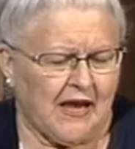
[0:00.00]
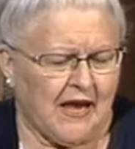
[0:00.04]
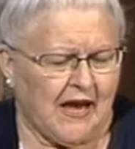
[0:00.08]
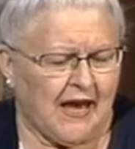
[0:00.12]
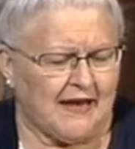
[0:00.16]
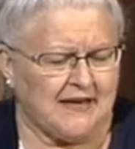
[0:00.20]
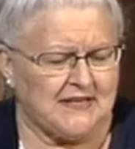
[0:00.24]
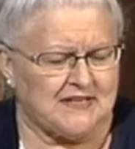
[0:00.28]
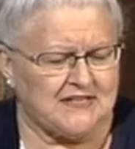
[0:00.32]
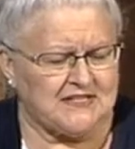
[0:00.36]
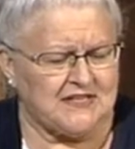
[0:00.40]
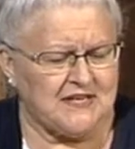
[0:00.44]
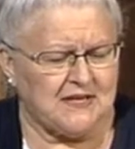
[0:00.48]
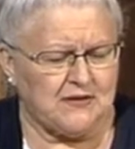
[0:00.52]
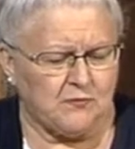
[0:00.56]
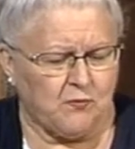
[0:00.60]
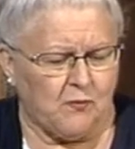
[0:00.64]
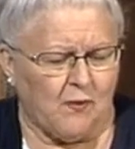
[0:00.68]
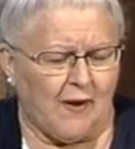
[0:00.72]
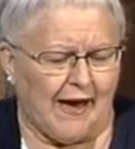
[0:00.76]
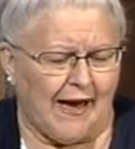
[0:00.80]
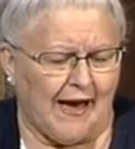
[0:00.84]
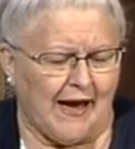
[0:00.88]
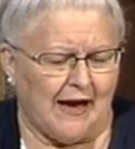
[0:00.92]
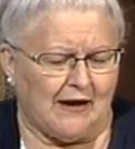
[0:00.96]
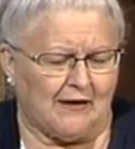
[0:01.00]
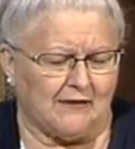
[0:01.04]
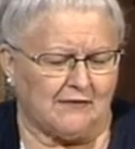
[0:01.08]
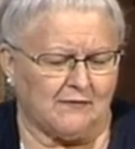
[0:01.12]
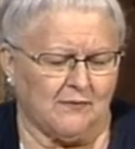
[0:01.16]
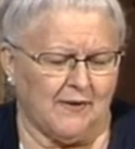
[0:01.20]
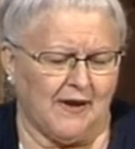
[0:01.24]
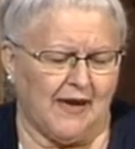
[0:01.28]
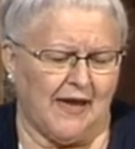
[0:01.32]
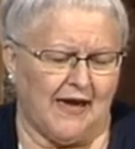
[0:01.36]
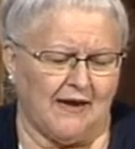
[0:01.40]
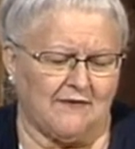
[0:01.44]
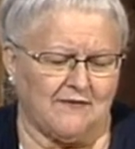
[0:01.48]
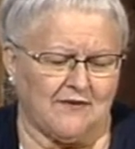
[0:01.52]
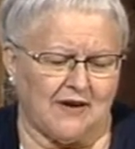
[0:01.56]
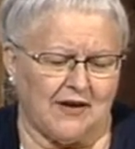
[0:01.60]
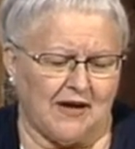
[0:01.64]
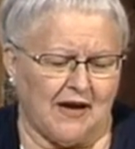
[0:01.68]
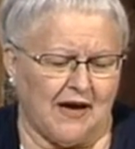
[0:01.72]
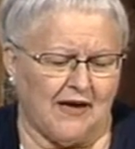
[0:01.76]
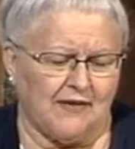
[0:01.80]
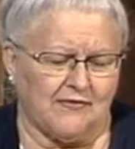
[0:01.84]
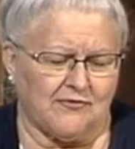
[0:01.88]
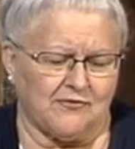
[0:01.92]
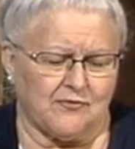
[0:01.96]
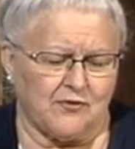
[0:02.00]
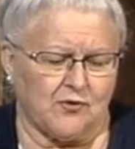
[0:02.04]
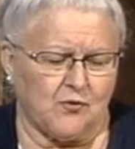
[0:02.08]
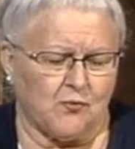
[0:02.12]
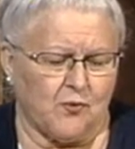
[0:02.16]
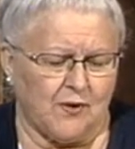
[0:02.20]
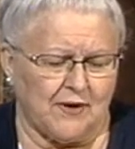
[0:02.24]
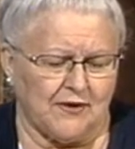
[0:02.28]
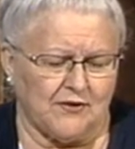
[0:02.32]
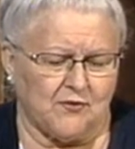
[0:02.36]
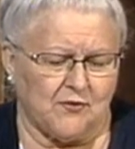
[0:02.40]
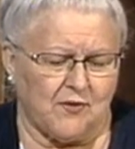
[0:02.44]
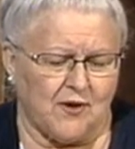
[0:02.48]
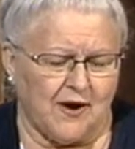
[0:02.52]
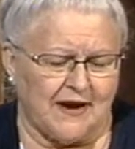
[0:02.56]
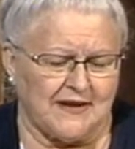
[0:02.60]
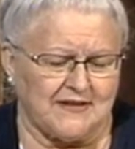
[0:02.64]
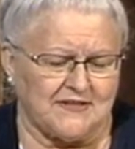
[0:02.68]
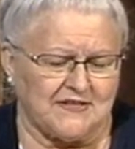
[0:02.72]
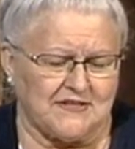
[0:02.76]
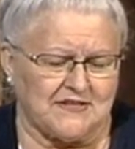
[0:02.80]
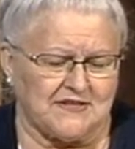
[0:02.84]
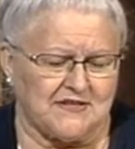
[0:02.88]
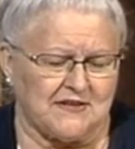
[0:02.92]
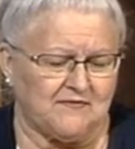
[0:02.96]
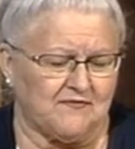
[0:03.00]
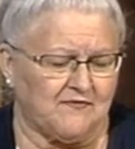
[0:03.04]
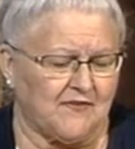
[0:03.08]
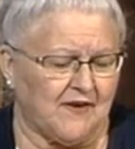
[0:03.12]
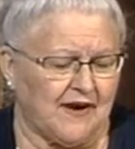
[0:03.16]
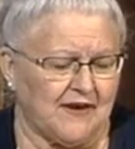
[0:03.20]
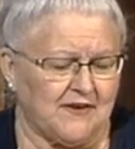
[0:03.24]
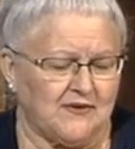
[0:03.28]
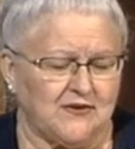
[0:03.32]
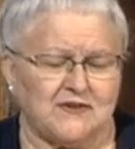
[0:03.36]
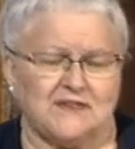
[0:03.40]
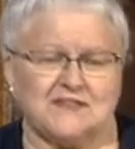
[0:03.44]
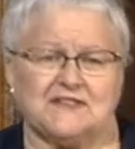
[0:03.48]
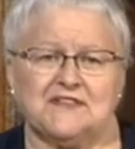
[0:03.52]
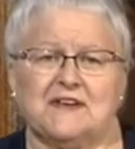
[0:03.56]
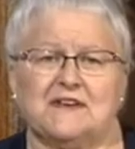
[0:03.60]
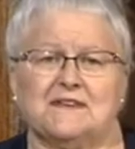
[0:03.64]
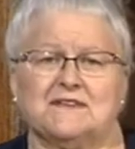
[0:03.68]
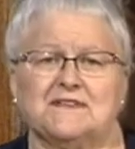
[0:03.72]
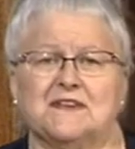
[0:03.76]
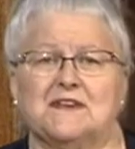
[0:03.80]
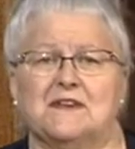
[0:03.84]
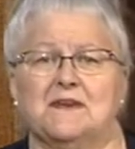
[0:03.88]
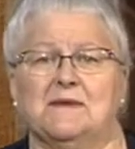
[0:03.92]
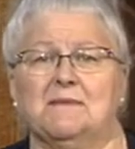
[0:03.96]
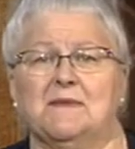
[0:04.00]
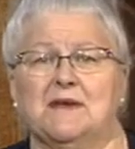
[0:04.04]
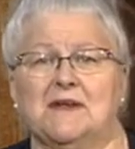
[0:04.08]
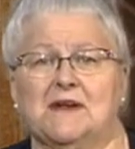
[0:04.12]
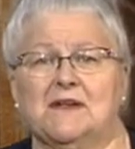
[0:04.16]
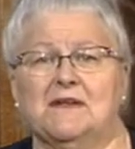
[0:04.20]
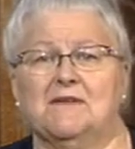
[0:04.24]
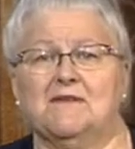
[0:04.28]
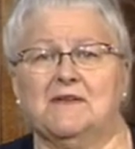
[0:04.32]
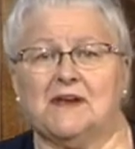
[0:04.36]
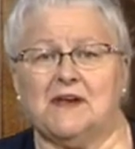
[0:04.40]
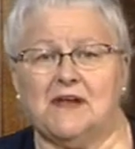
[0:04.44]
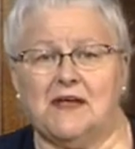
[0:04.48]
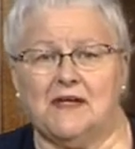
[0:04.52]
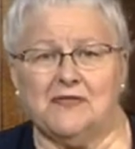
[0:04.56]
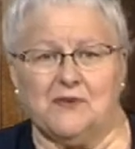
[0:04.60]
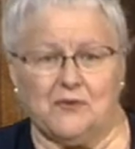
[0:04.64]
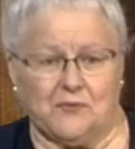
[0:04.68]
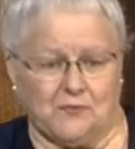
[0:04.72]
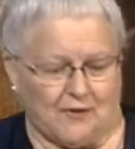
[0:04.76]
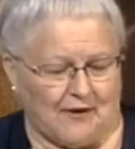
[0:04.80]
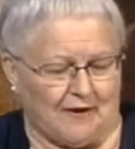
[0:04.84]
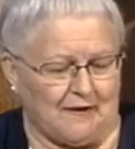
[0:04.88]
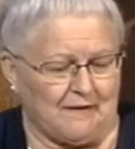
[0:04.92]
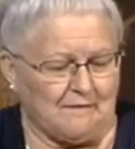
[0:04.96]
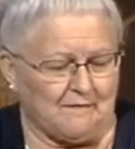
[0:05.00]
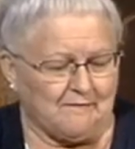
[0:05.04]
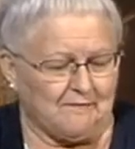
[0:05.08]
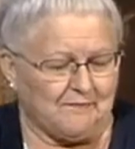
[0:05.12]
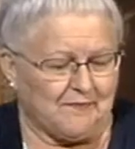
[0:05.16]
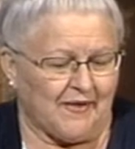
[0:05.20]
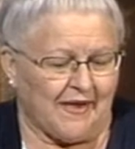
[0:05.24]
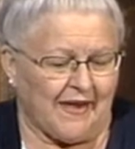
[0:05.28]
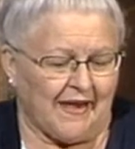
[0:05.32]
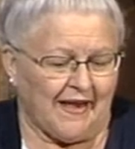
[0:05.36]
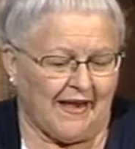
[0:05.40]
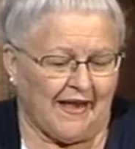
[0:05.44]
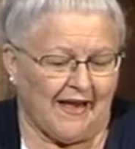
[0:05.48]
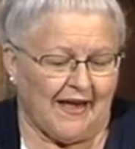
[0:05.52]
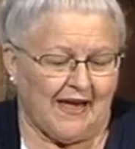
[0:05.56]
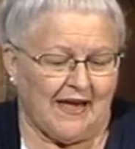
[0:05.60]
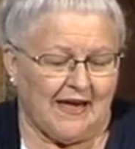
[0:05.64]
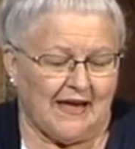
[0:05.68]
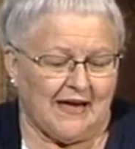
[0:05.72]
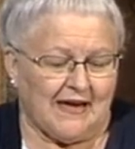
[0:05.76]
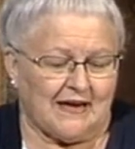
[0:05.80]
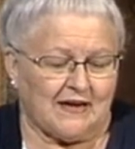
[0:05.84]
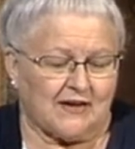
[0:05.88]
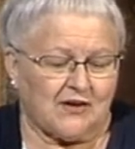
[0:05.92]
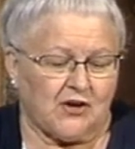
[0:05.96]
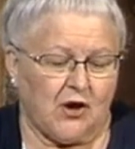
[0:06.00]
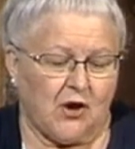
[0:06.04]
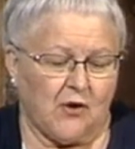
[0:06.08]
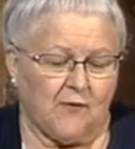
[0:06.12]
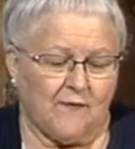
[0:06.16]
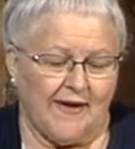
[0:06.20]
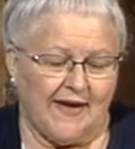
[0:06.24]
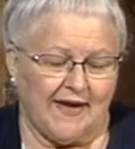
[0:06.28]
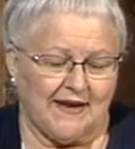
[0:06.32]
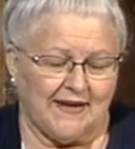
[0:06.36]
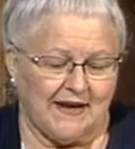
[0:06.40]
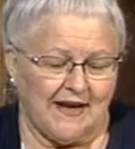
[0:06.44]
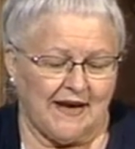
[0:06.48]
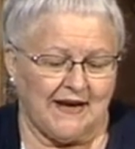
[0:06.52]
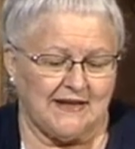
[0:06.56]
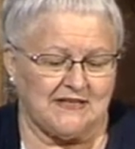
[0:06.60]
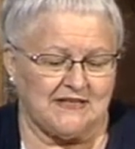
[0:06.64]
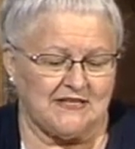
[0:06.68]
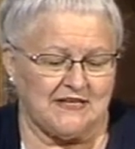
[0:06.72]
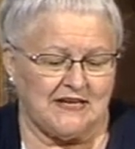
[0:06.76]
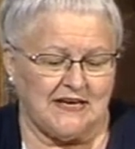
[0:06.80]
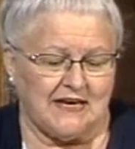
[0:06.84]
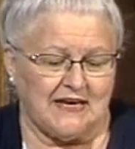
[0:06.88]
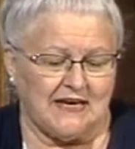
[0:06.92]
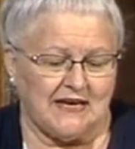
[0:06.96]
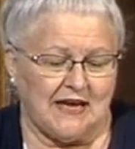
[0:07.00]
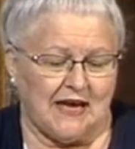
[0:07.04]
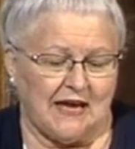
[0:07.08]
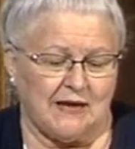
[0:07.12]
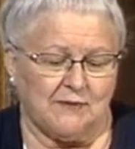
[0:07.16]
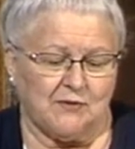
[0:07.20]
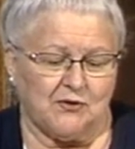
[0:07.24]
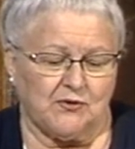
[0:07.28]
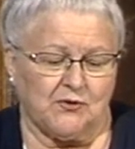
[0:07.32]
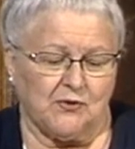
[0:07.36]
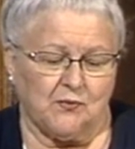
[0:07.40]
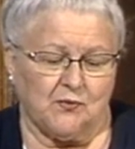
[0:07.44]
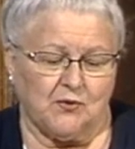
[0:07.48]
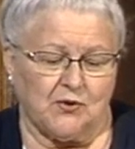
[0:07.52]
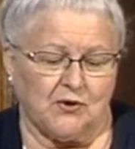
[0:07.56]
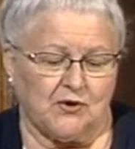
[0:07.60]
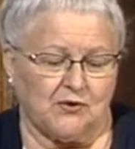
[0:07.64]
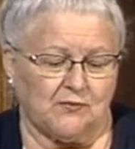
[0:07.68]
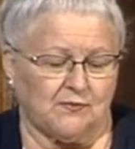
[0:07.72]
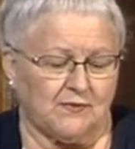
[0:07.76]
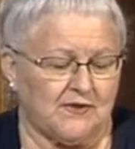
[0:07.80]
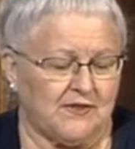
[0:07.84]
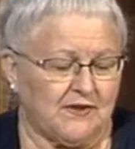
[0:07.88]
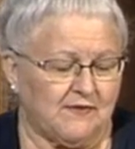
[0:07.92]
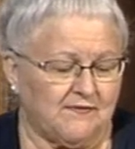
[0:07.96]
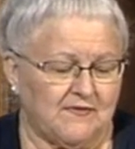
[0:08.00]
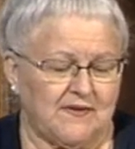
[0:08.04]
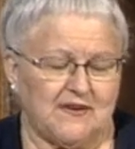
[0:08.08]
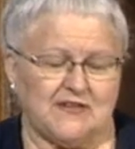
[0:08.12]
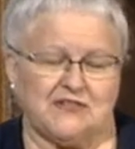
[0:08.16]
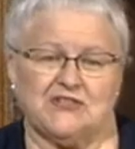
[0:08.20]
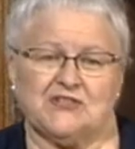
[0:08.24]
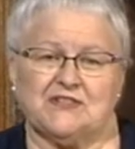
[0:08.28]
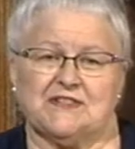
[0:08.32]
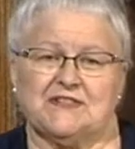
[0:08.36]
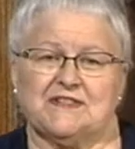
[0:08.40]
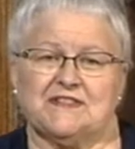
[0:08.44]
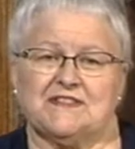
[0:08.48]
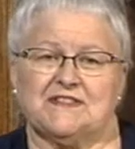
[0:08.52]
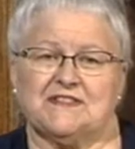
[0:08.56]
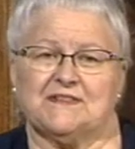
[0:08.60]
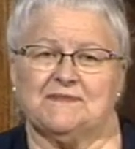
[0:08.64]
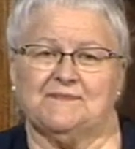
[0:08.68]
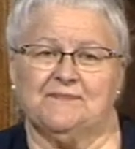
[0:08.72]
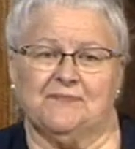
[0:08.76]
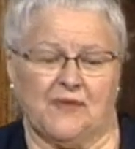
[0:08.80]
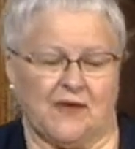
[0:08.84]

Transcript: And he said, Wow, we haven't got through one crisis and find ourselves in the middle of another one. COVID 19 came on the world with a vengeance.